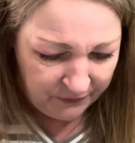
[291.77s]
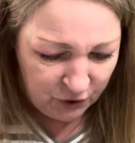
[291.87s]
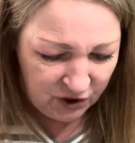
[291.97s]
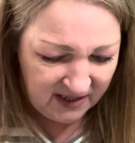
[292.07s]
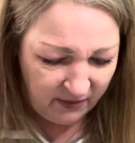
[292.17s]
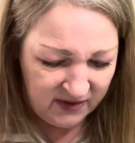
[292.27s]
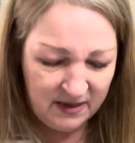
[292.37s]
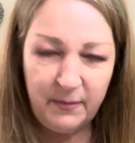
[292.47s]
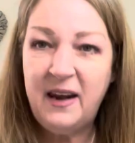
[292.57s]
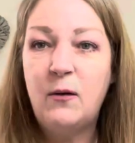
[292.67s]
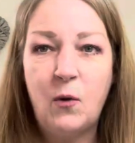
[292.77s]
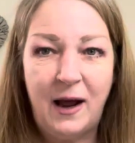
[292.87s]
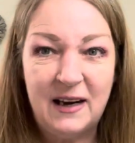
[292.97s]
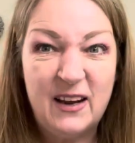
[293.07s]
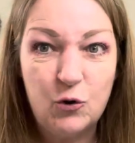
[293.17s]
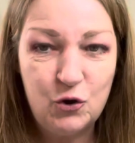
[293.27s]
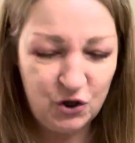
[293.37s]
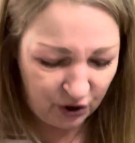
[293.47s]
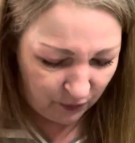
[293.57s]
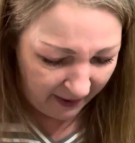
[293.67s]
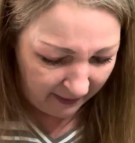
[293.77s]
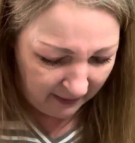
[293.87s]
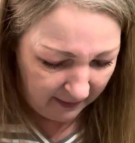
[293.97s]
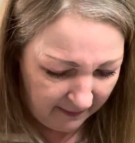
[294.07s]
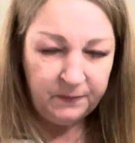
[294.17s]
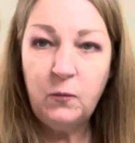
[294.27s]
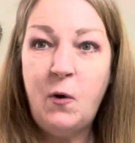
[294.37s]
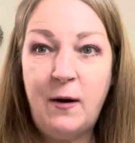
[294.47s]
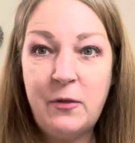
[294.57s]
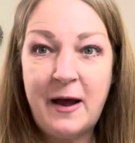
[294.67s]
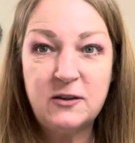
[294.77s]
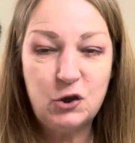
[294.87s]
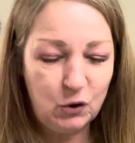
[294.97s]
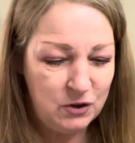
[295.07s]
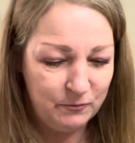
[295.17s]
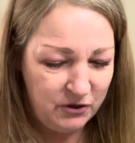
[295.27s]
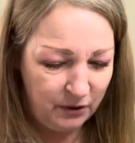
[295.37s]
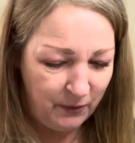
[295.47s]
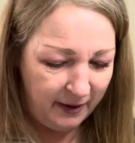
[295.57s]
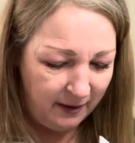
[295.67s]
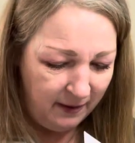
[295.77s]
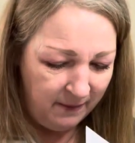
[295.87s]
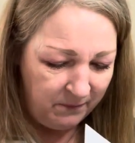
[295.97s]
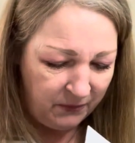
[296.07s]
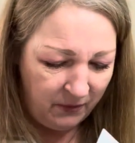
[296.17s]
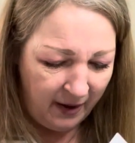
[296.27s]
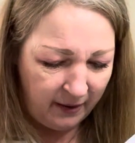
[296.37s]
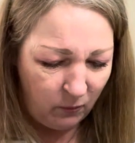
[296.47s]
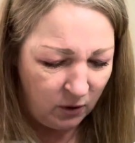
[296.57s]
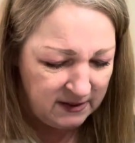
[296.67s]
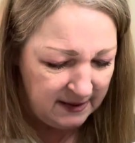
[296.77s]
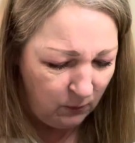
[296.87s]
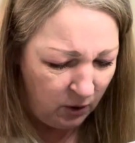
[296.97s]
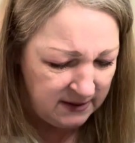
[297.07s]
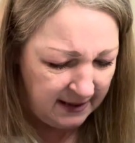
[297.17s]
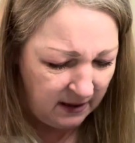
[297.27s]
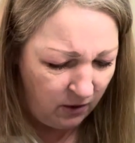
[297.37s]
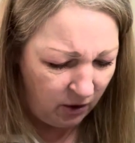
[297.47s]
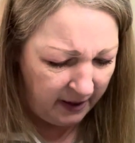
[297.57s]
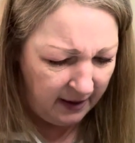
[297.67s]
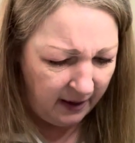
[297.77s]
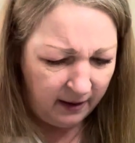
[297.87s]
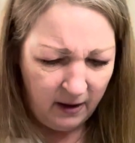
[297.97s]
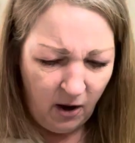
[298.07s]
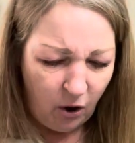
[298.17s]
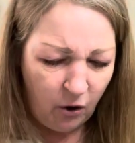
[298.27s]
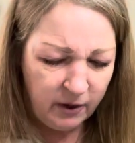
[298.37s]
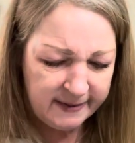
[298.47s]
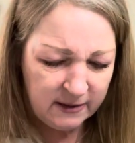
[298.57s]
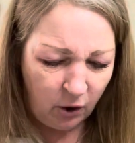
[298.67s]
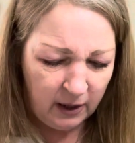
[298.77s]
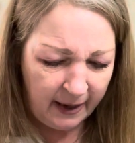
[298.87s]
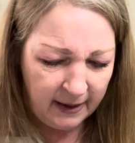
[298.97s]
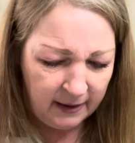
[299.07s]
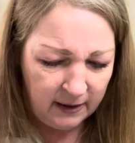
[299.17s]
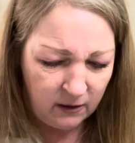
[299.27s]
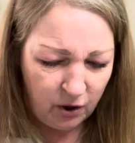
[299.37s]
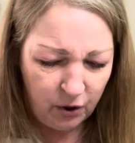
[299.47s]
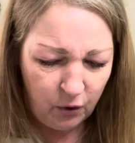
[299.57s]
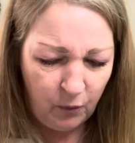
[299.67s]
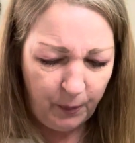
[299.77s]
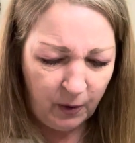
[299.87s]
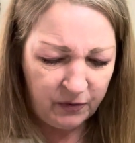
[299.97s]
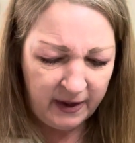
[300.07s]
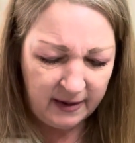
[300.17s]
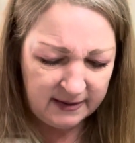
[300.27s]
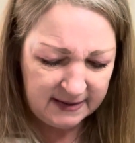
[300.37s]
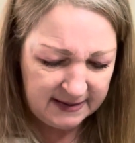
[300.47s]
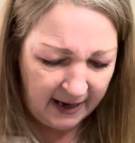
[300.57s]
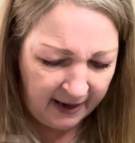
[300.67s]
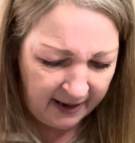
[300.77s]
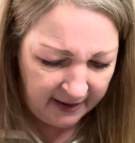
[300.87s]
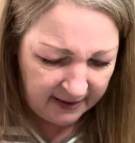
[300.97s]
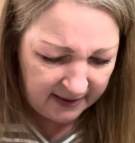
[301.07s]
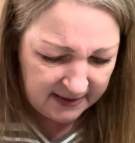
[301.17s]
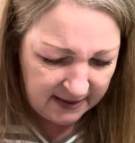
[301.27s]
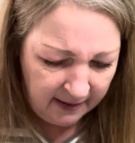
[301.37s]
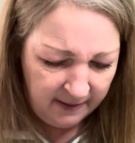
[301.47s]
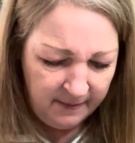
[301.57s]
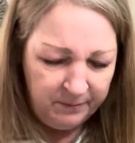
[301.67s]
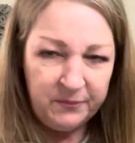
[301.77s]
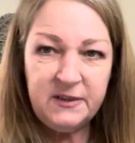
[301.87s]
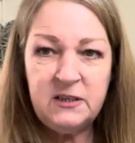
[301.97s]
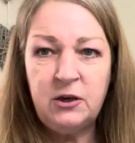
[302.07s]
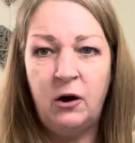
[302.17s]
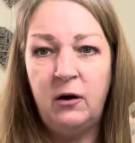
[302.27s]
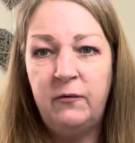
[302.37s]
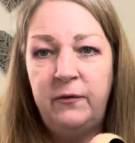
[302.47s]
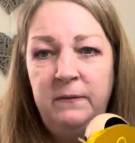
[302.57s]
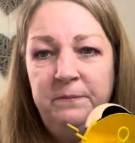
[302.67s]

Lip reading: Just give us a minute while I undo it. Wow, that took some doing. Right, what's it got here? Oh, it's got like a little hoop on the inside, sort of.